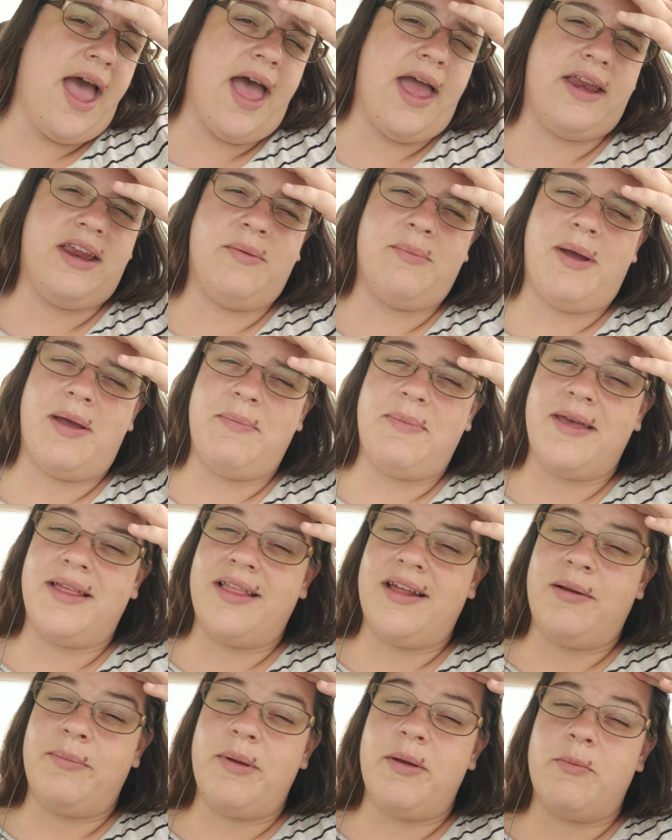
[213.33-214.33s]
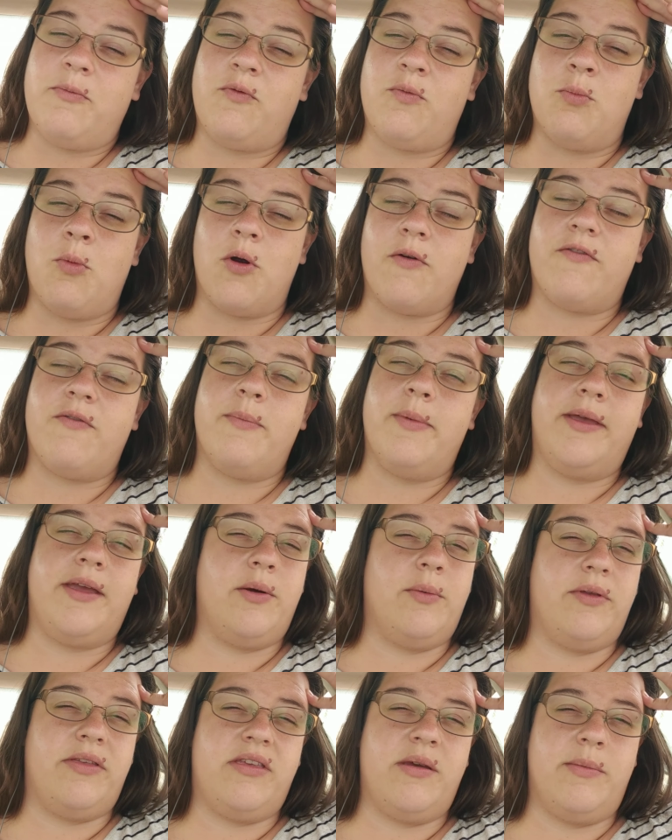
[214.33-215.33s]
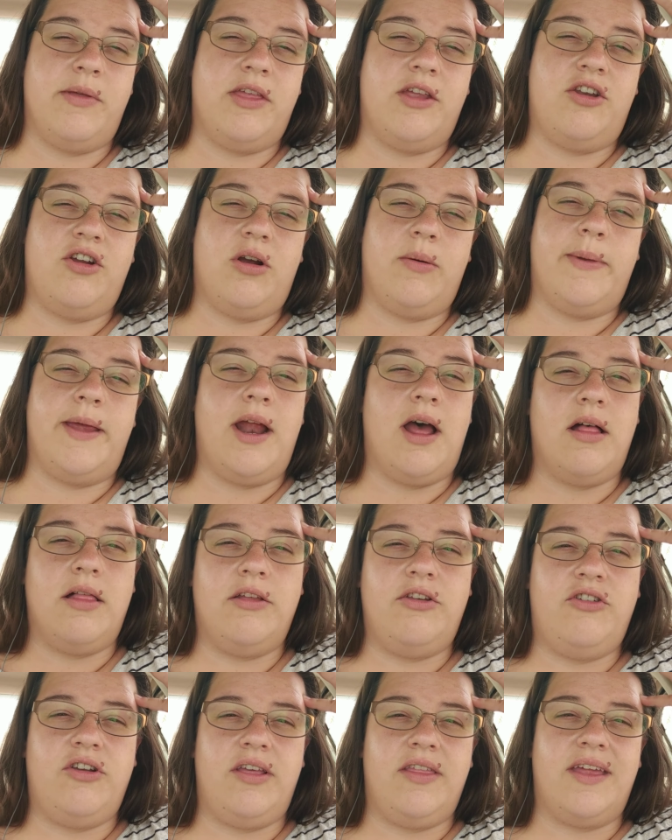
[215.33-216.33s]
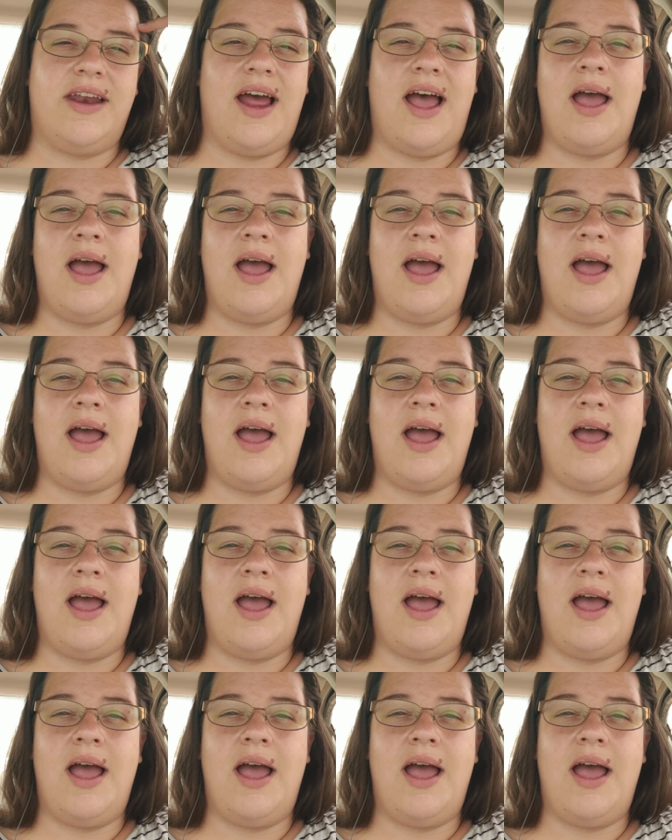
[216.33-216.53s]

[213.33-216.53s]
and you might be a little bit more familiar with some of the terminology that